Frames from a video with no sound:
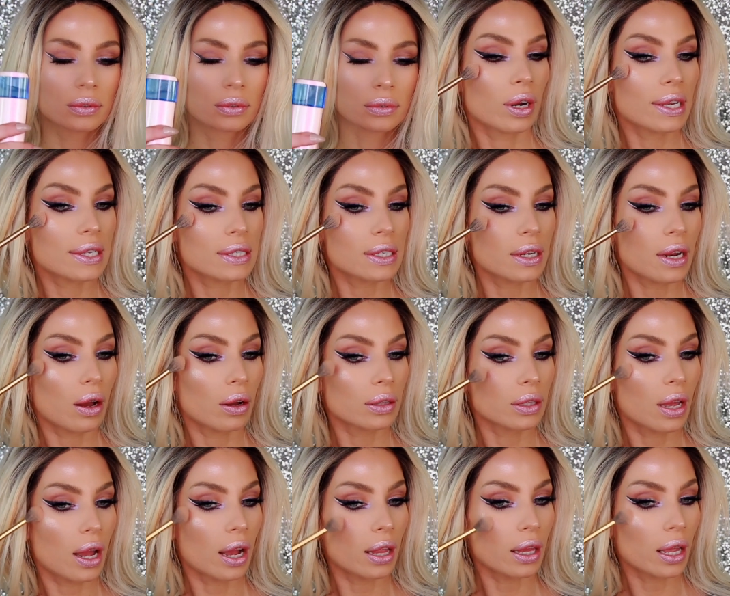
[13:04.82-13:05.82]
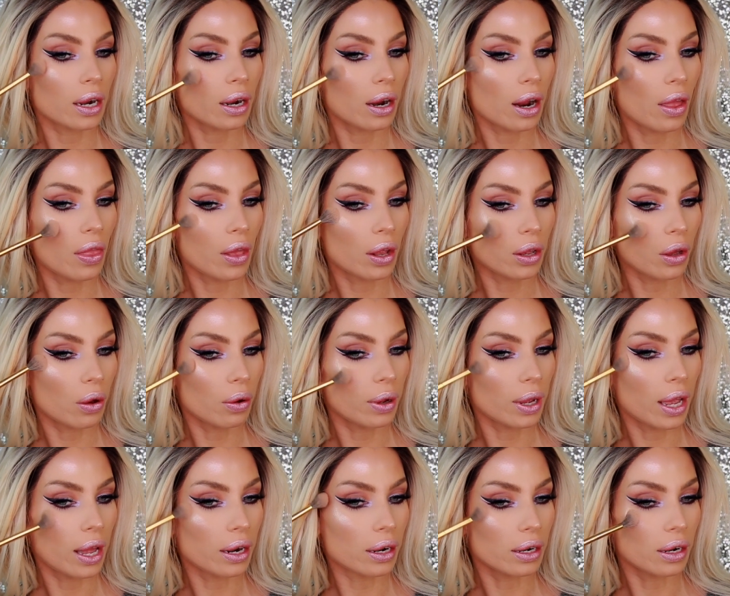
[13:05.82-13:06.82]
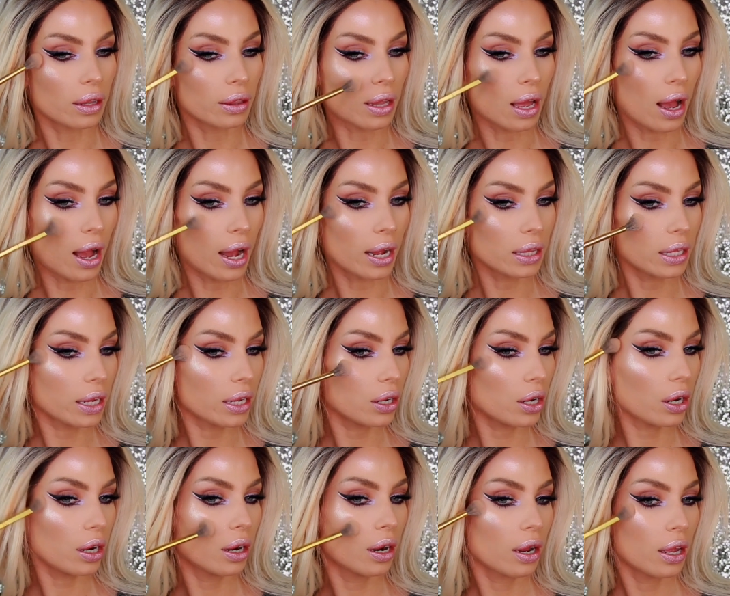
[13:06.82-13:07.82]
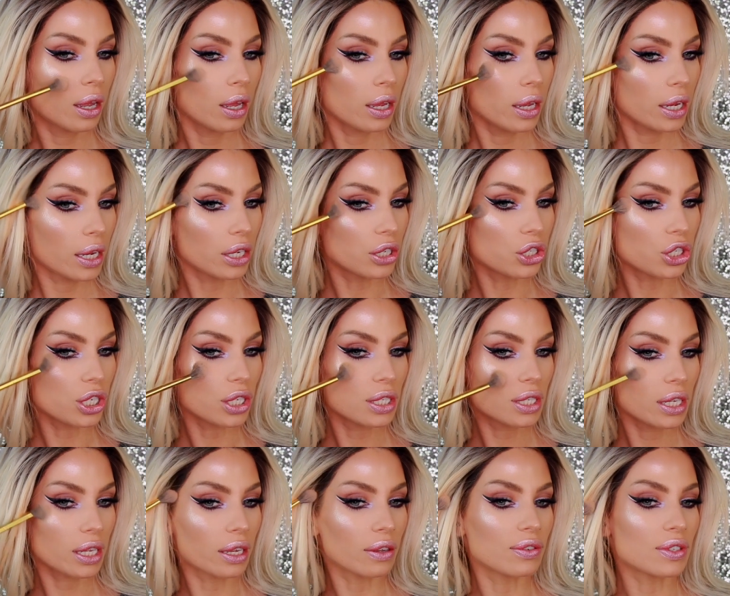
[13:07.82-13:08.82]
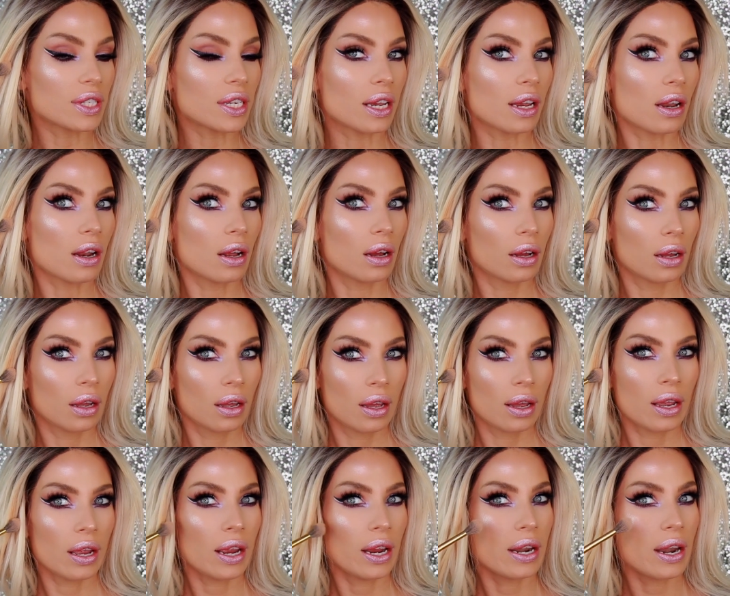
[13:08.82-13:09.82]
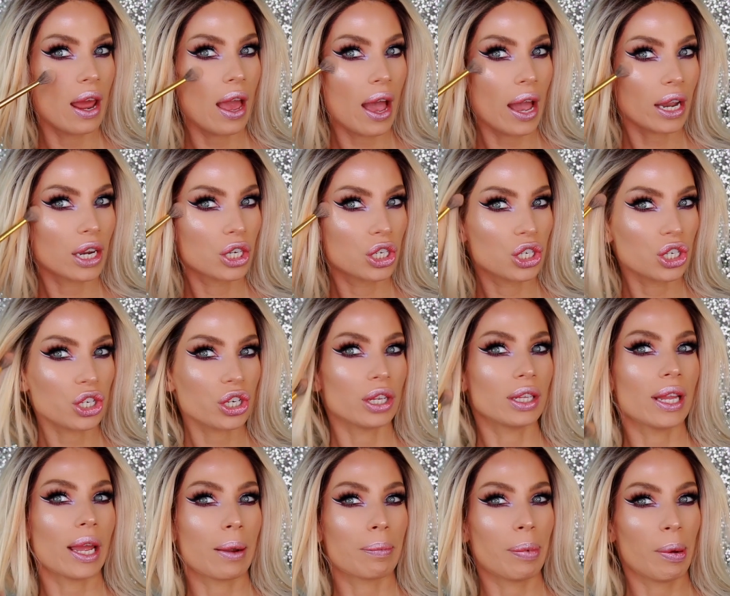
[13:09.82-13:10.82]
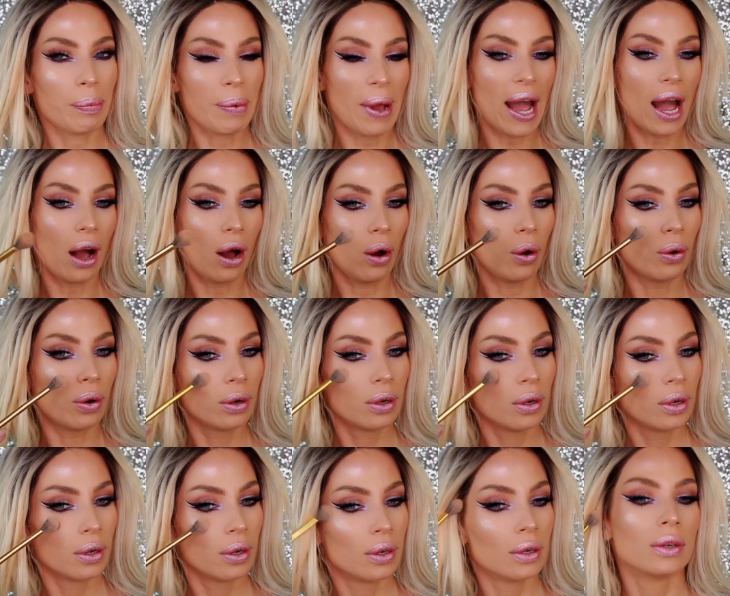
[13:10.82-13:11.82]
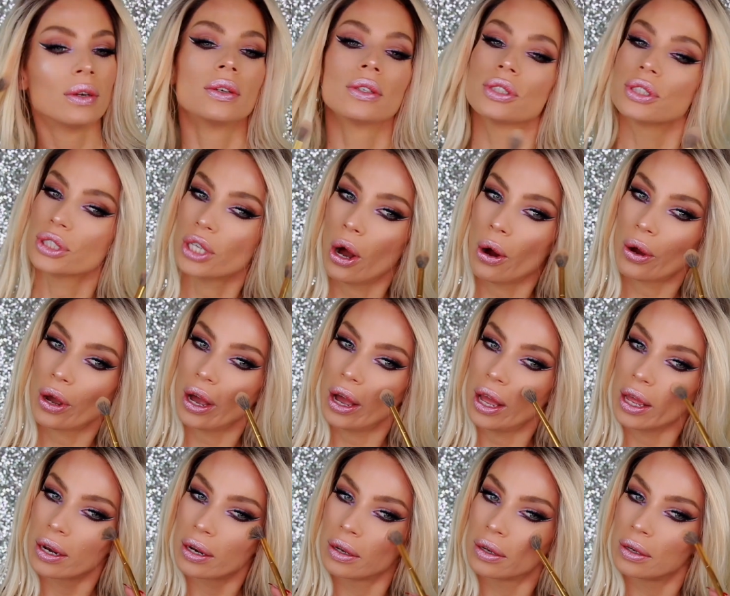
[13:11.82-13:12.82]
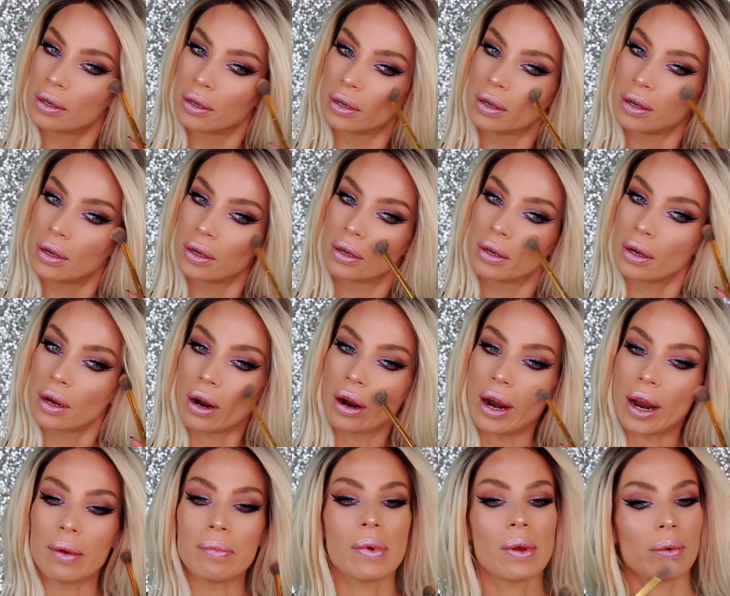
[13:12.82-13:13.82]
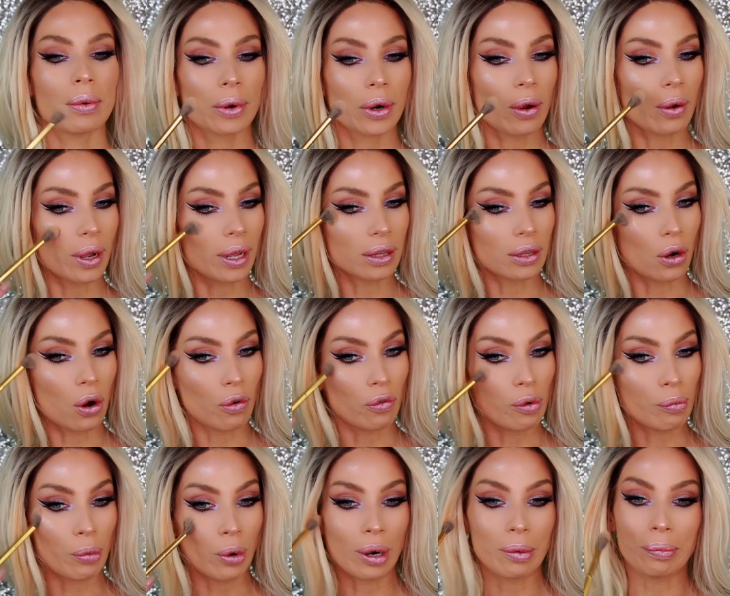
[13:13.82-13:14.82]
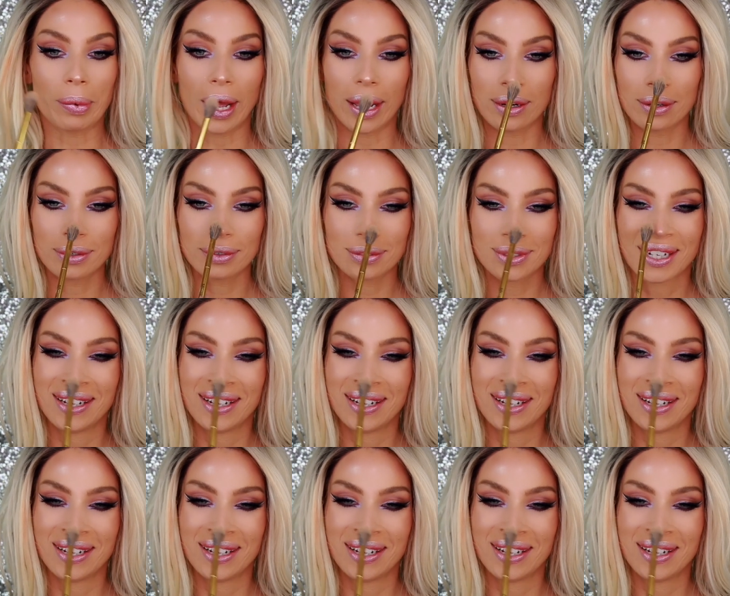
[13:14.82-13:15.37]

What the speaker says: Crazy now on the highlighter. And then go ahead and on the highlighter, it just gives it an extra like pow. So good. All right, maybe we're going a little overboard, but